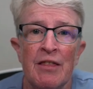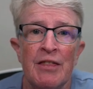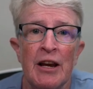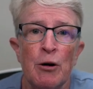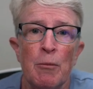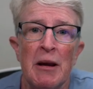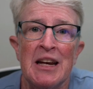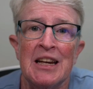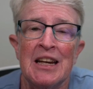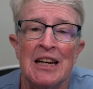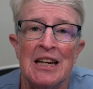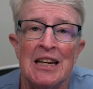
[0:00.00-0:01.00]
They are
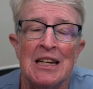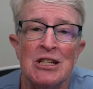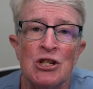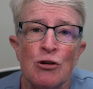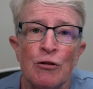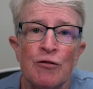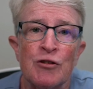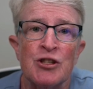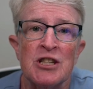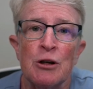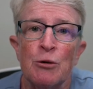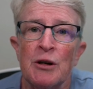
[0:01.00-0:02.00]
making it easier for
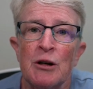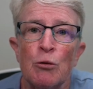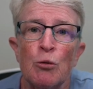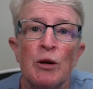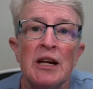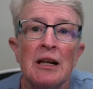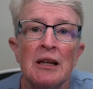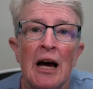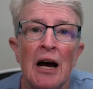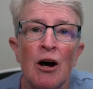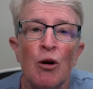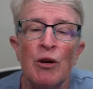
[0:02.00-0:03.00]
Siri to read
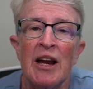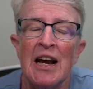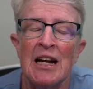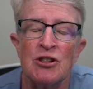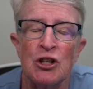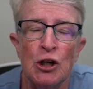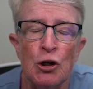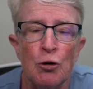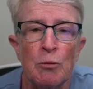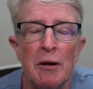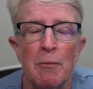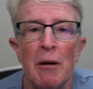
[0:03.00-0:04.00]
aloud as a
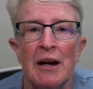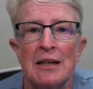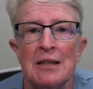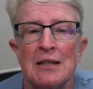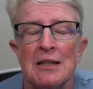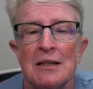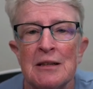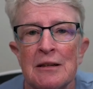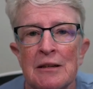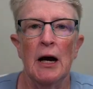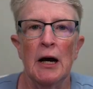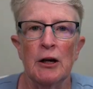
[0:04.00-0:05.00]
human might
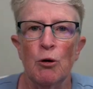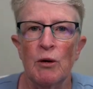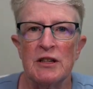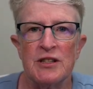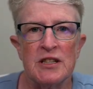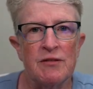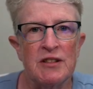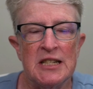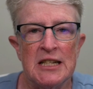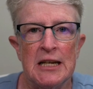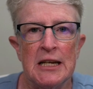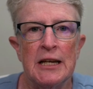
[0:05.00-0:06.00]
iOS
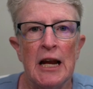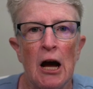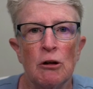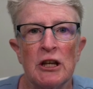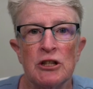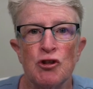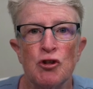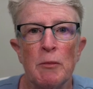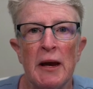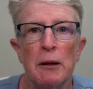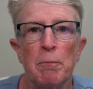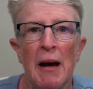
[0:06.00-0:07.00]
17 now lets you
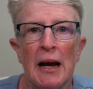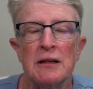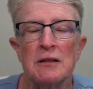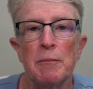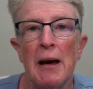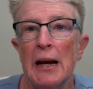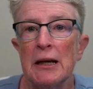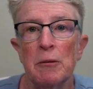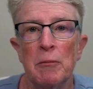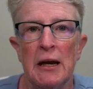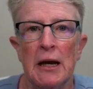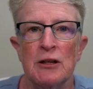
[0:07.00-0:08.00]
make back to back
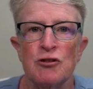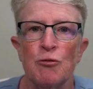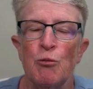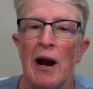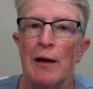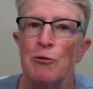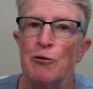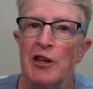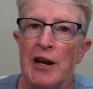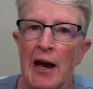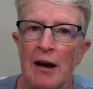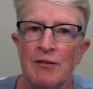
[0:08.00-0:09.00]
commands rather
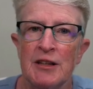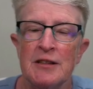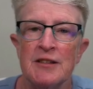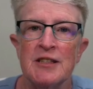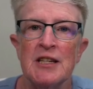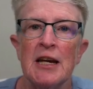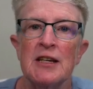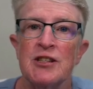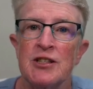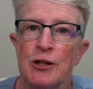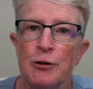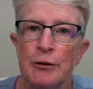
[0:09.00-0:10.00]
than having to say
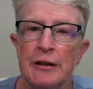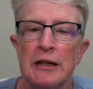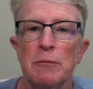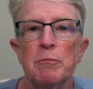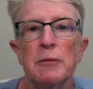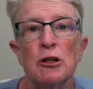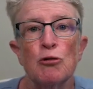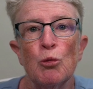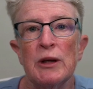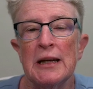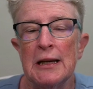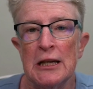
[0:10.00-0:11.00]
Siri
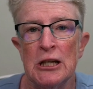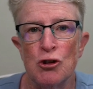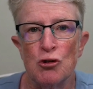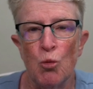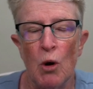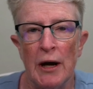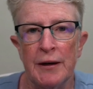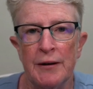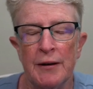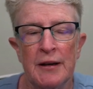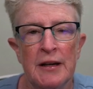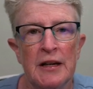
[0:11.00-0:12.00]
between each
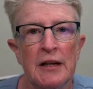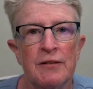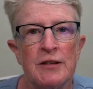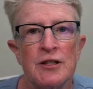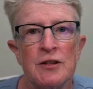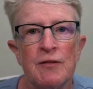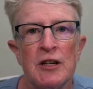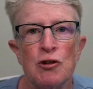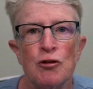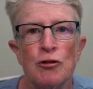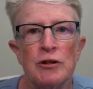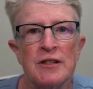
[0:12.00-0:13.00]
one. This
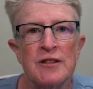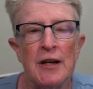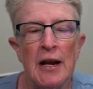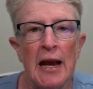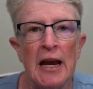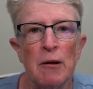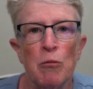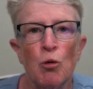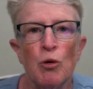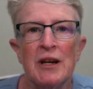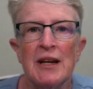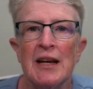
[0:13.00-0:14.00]
feature is
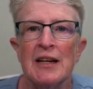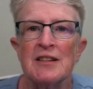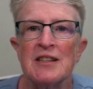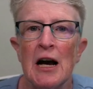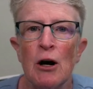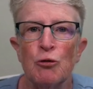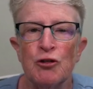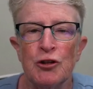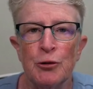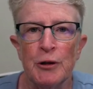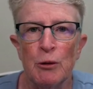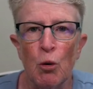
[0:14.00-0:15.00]
enabled and is how
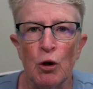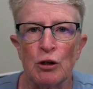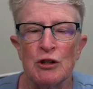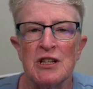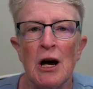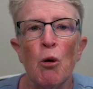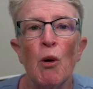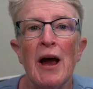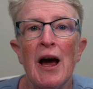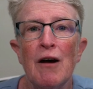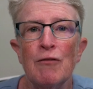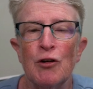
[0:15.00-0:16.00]
Siri works.
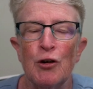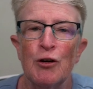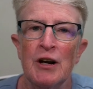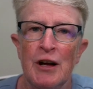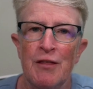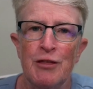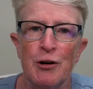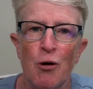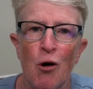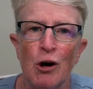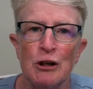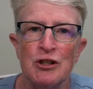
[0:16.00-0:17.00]
However, there
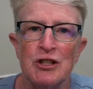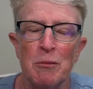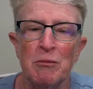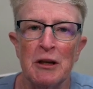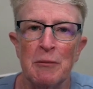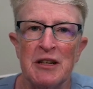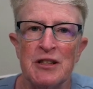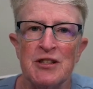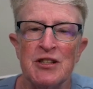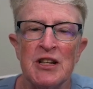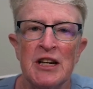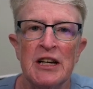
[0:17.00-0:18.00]
are some
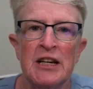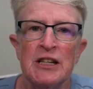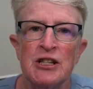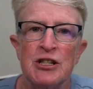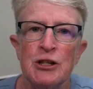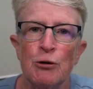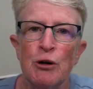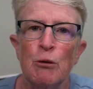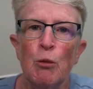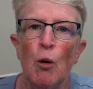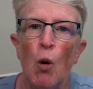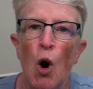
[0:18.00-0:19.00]
limits. Siri
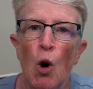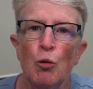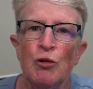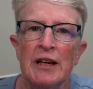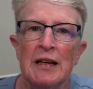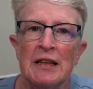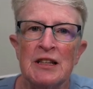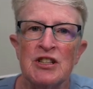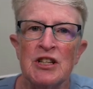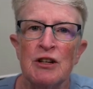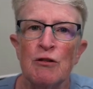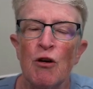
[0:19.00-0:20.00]
will only
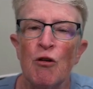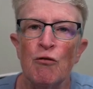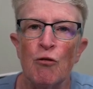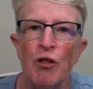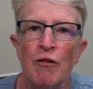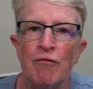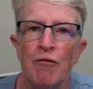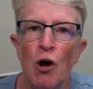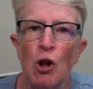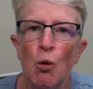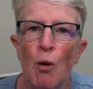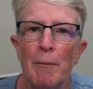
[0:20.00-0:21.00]
listen for the
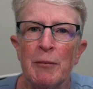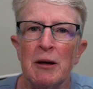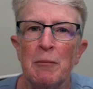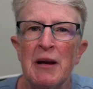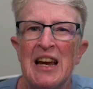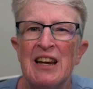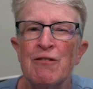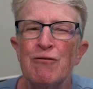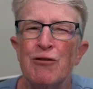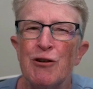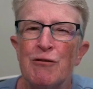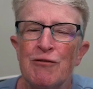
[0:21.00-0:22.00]
follow up command
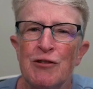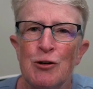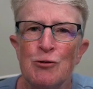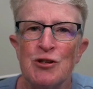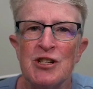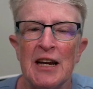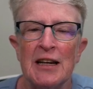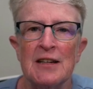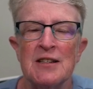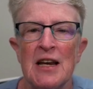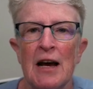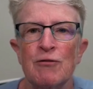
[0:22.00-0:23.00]
for a few
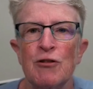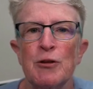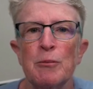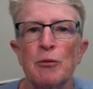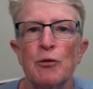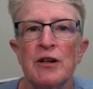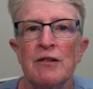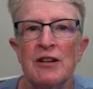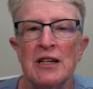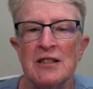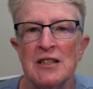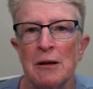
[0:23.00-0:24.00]
seconds after the
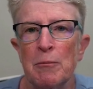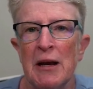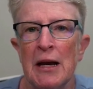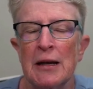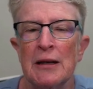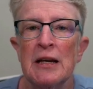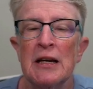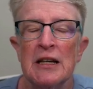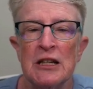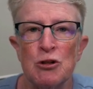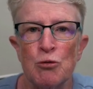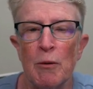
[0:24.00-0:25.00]
previous command
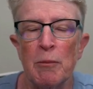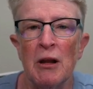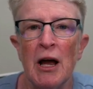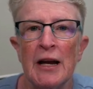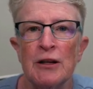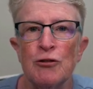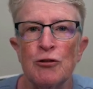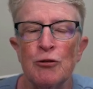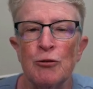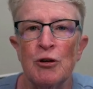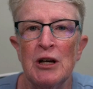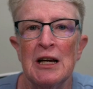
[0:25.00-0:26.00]
is replied
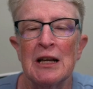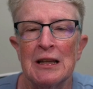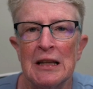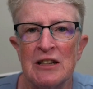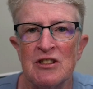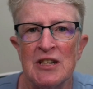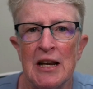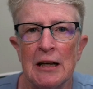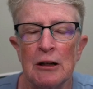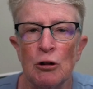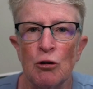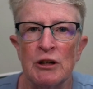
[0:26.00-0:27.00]
to. Let's
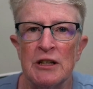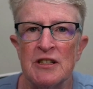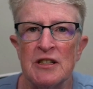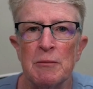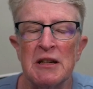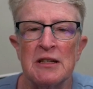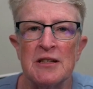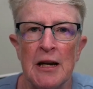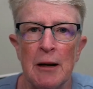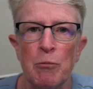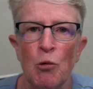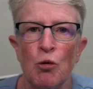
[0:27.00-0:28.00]
take a look at some
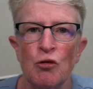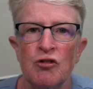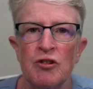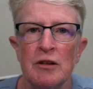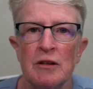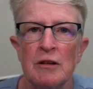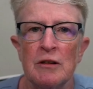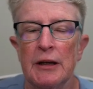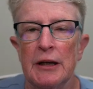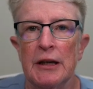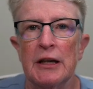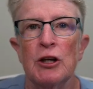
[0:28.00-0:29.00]
examples.
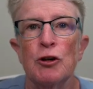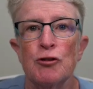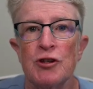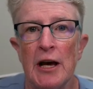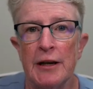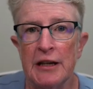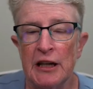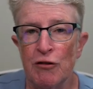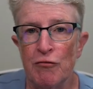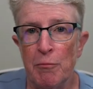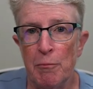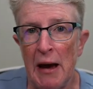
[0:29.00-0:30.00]
Here's how to
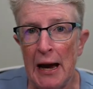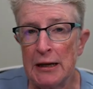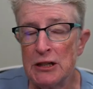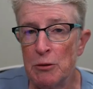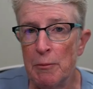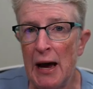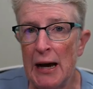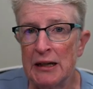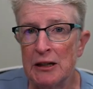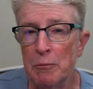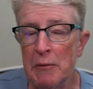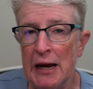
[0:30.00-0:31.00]
give back to
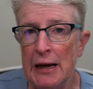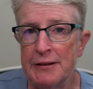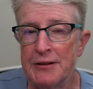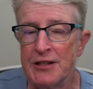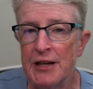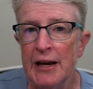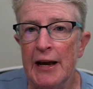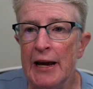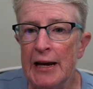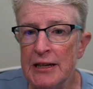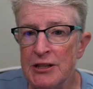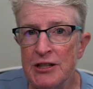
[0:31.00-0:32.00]
back commands
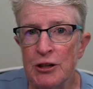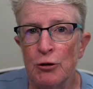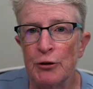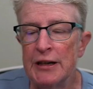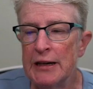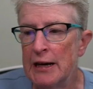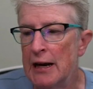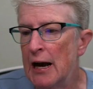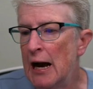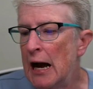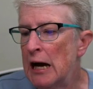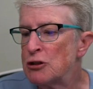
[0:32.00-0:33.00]
Hey Siri,
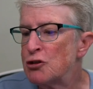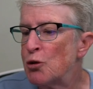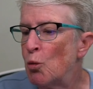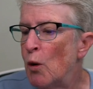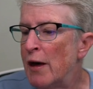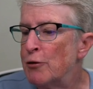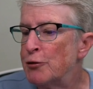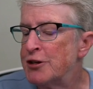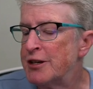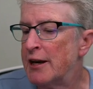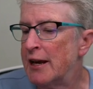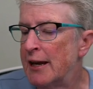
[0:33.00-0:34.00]
how's the weather
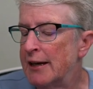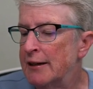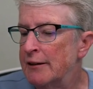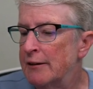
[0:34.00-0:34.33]
today?